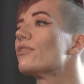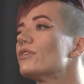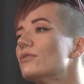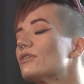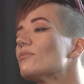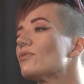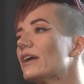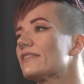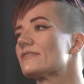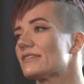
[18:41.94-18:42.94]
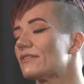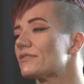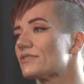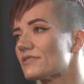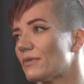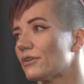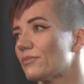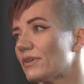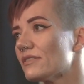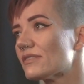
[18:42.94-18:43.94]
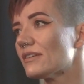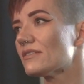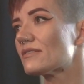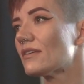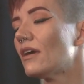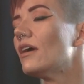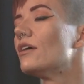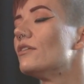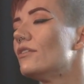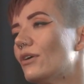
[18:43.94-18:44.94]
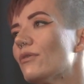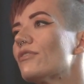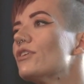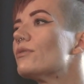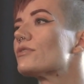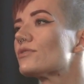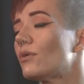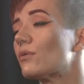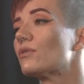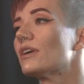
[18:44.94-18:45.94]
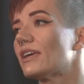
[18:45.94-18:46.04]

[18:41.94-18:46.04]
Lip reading: that you can break this down into smaller pieces. Know that you are totally